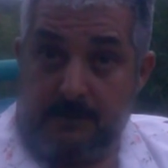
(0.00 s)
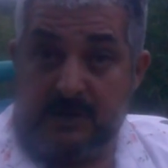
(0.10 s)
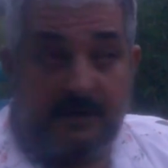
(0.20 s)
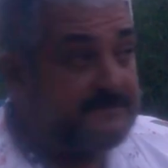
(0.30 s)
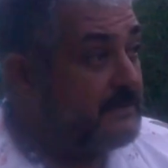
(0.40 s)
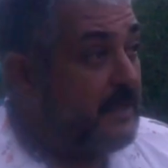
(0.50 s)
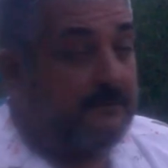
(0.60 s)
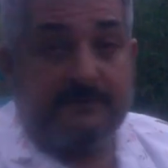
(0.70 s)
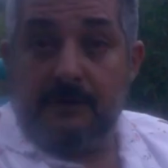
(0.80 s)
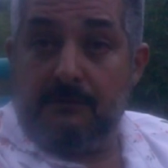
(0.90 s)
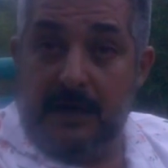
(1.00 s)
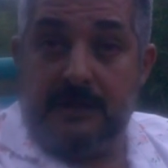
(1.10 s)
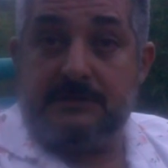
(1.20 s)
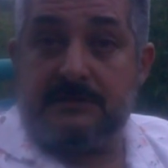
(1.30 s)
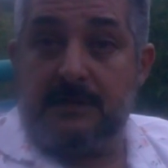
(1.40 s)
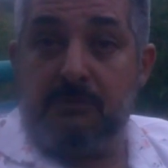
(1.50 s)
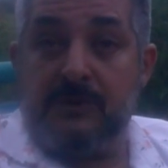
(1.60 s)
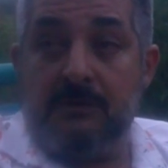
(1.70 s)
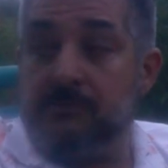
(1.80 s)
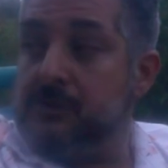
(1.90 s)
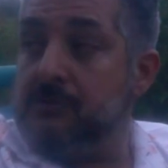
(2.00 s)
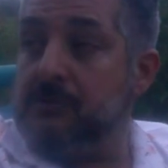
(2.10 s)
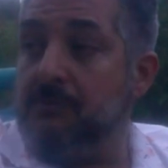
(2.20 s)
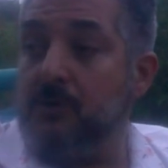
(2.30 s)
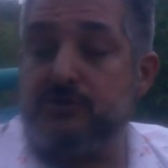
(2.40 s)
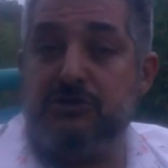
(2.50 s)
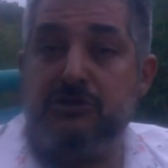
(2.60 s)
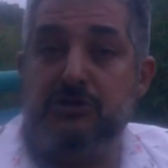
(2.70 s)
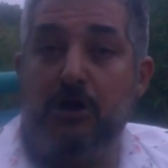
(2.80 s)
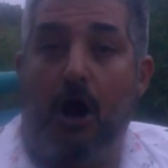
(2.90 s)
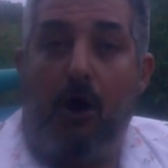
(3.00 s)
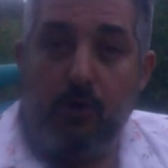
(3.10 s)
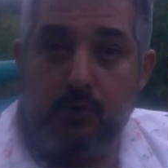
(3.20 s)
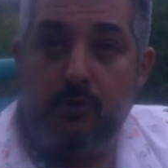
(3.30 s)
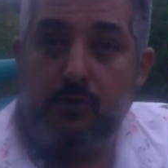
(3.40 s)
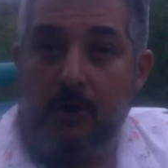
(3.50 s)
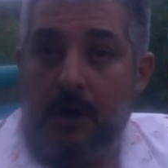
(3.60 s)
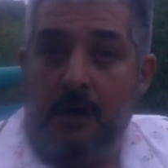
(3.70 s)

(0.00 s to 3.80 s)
gave gave the reins the, the, to the most yahoo